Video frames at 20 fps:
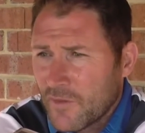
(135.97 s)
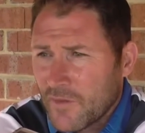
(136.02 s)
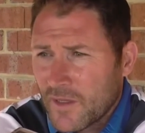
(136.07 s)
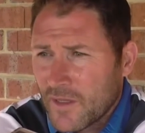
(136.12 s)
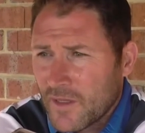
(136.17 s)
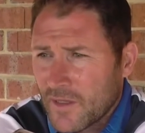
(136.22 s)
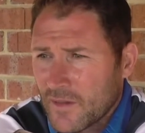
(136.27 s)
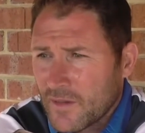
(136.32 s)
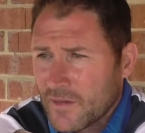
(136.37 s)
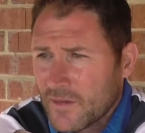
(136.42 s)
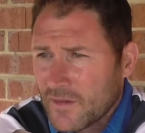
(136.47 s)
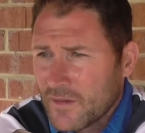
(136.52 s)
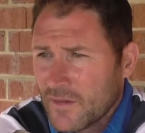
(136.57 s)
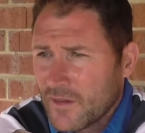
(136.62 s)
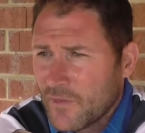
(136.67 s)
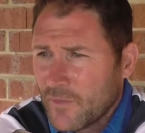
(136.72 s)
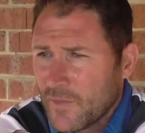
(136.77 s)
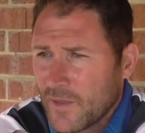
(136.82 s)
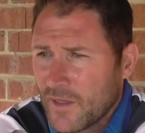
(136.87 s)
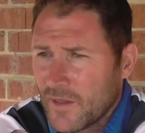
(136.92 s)
I think
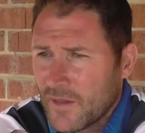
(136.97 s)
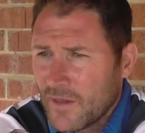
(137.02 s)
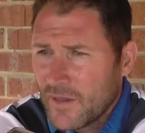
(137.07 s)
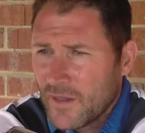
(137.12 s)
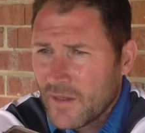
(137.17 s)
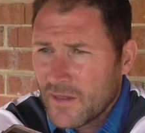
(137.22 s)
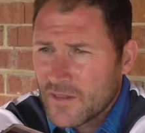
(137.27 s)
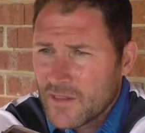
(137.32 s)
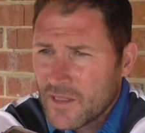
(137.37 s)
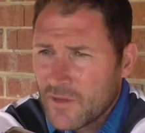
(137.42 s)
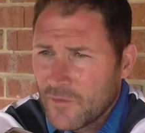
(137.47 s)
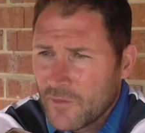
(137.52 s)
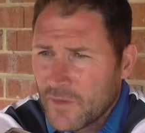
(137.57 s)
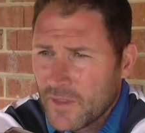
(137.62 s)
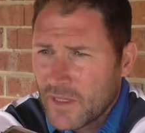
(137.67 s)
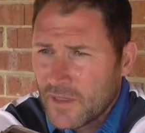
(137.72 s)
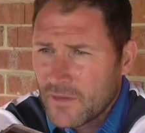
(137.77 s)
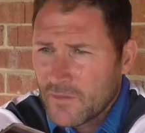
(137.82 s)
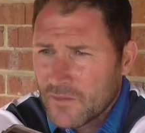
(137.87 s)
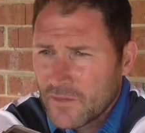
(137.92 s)
I've been at this level
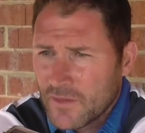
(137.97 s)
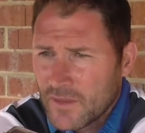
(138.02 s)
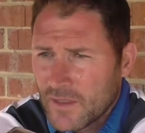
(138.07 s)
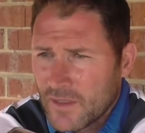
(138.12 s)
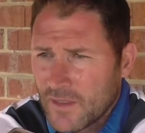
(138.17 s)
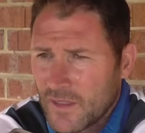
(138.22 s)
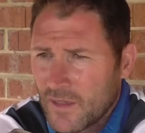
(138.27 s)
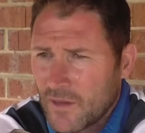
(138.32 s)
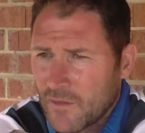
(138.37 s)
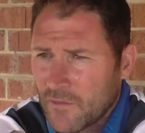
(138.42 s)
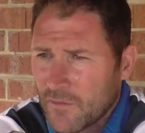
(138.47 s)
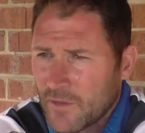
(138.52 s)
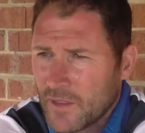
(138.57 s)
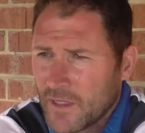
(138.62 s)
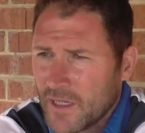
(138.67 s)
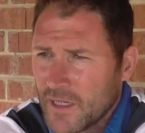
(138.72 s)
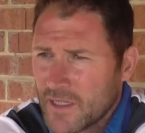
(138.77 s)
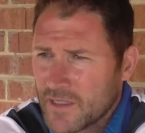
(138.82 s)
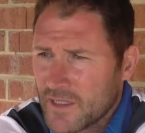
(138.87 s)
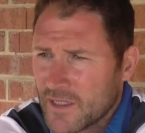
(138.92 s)
now nearly
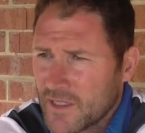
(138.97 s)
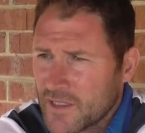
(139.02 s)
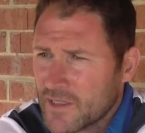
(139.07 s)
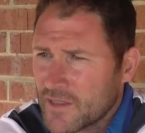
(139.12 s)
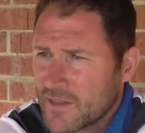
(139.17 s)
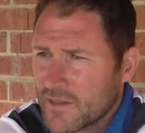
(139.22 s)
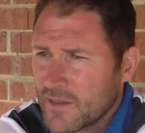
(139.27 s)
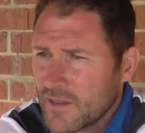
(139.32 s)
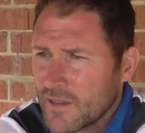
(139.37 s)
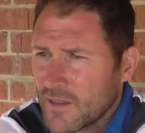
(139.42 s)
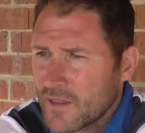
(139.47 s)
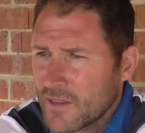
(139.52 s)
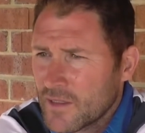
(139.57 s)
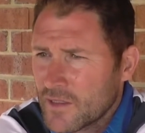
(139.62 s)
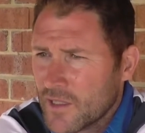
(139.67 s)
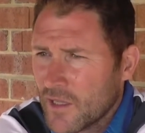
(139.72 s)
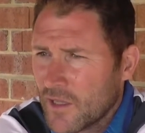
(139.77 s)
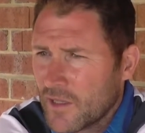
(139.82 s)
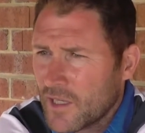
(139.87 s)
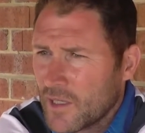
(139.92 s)
3 years, and it's
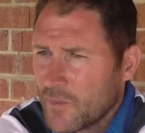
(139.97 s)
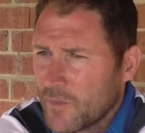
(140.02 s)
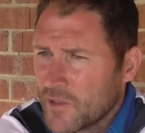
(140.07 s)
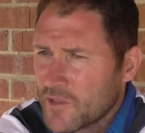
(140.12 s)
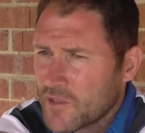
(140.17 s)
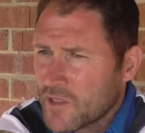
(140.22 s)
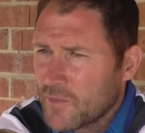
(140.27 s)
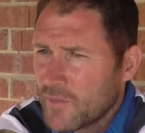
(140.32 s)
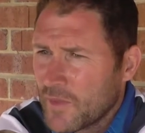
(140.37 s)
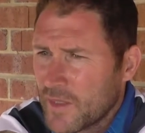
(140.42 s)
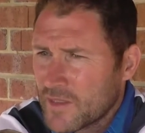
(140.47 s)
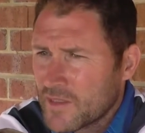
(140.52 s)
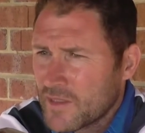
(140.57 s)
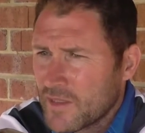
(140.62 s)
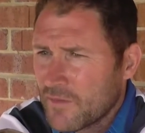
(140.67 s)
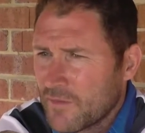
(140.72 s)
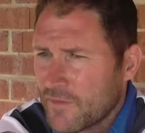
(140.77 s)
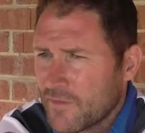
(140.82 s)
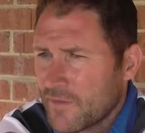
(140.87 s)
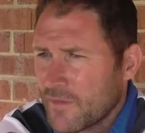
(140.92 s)
certainly the most
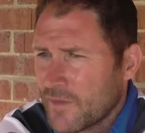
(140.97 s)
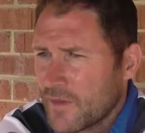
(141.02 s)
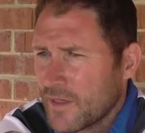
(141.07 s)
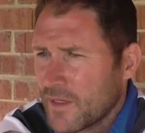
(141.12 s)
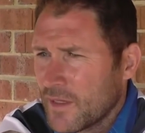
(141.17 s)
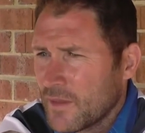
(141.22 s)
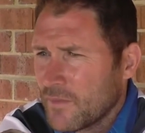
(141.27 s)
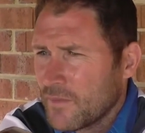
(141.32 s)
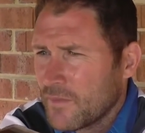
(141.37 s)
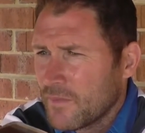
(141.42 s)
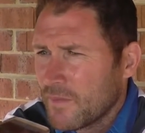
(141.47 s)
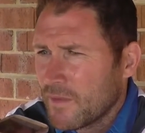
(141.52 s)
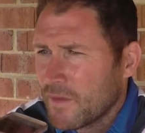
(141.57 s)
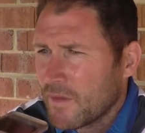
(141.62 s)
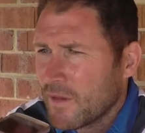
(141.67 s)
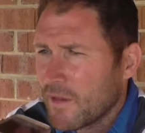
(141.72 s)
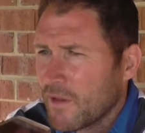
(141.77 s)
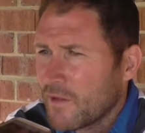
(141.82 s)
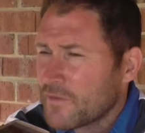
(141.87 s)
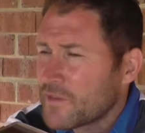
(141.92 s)
competitive
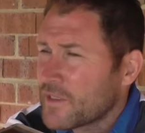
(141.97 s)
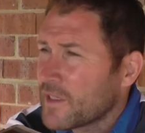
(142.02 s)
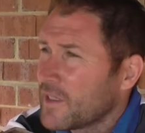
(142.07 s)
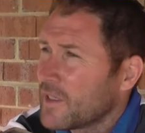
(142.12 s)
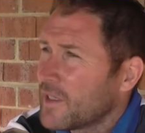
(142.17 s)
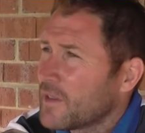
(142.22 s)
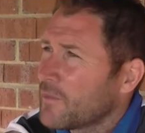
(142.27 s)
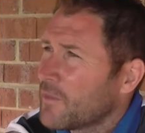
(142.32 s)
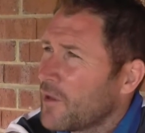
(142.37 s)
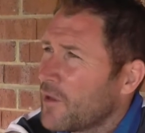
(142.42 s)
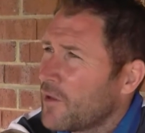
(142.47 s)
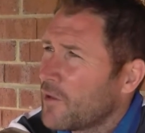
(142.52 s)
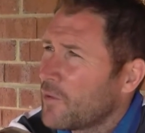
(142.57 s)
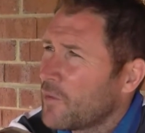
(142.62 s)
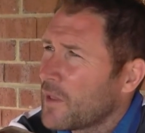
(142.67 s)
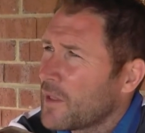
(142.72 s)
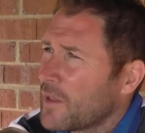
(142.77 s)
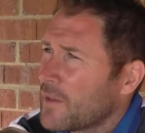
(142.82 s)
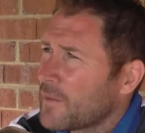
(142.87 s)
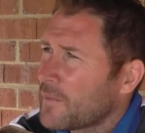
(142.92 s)
I've seen it by a
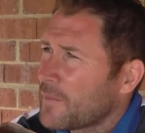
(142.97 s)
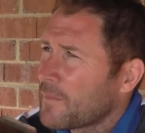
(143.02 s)
long way.